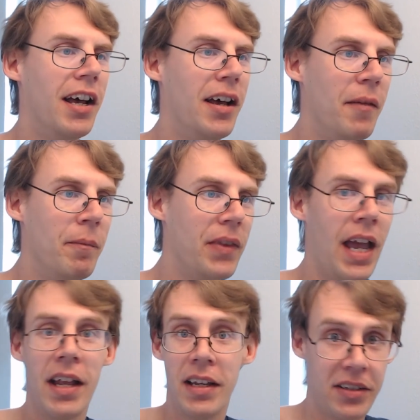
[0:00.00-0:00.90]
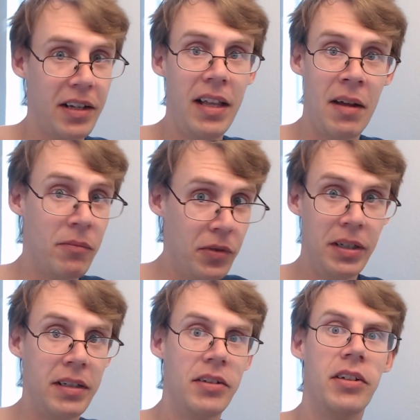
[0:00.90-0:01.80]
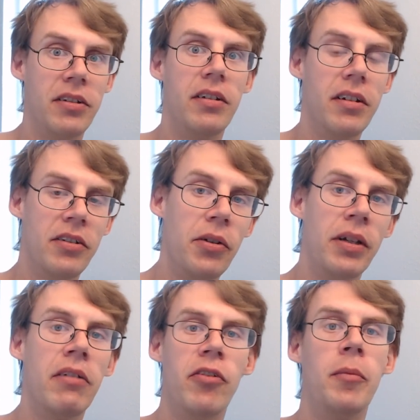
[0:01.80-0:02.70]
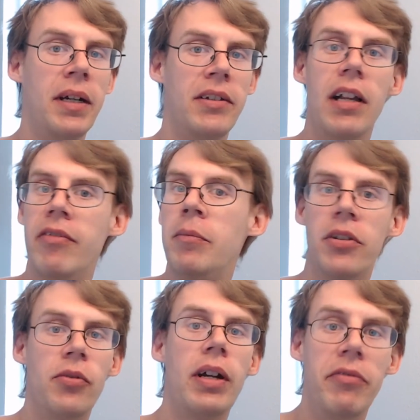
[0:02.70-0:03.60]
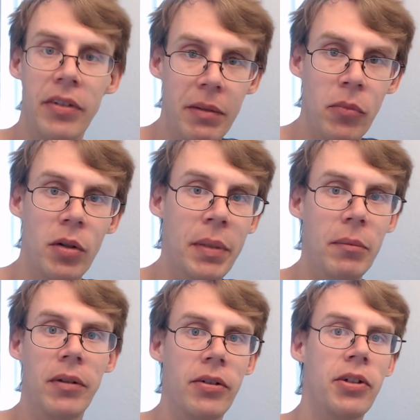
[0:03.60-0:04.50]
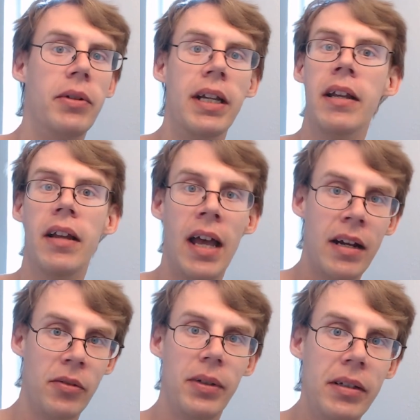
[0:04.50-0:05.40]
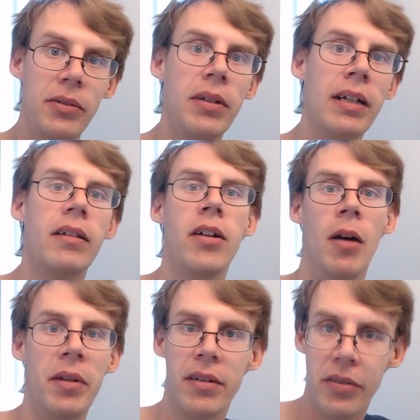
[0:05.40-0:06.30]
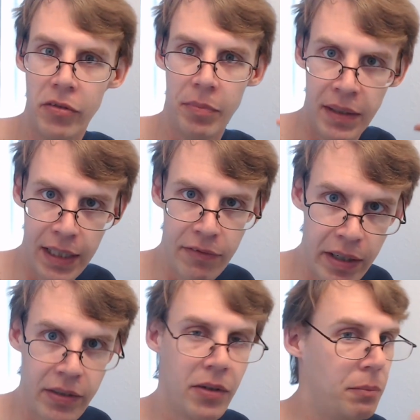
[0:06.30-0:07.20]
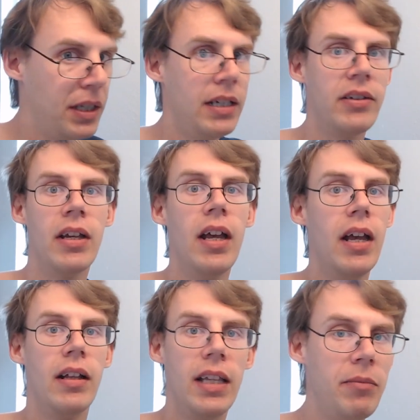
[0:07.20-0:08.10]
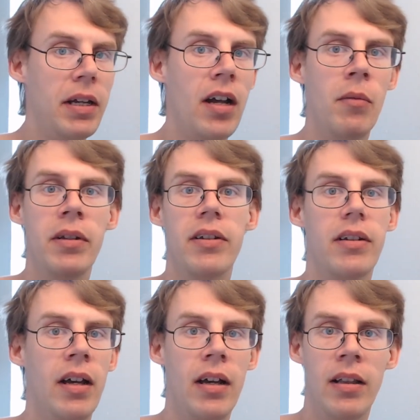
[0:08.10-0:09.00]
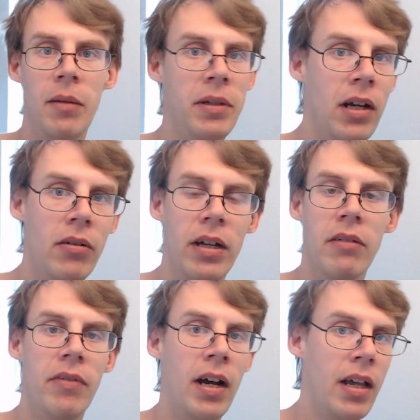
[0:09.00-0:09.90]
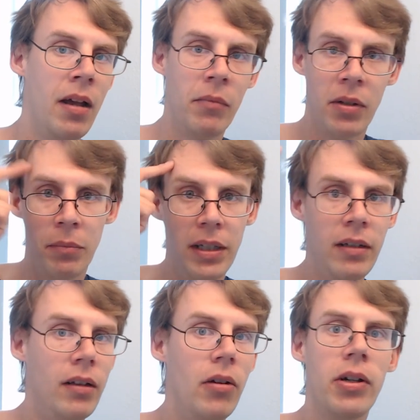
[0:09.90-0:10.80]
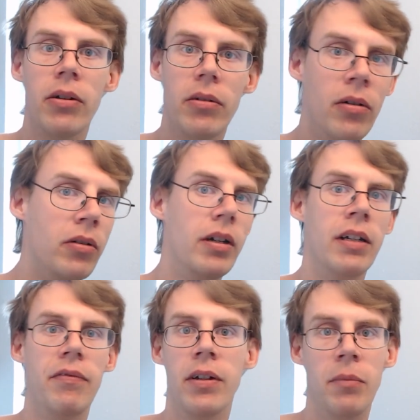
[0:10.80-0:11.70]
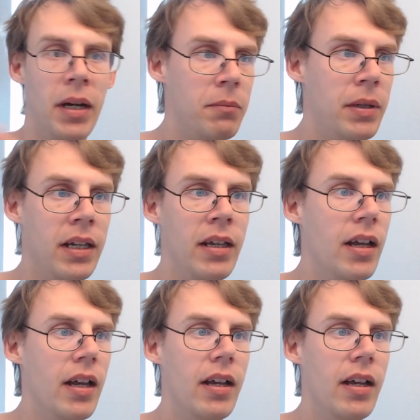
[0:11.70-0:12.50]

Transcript: Um, and I still am really just doing it for myself. I'm just grateful that more people are tuning in, and I really do like the comments that you've been leaving. So please leave me a comment. Uh, let me know if I am completely loco or if there might be,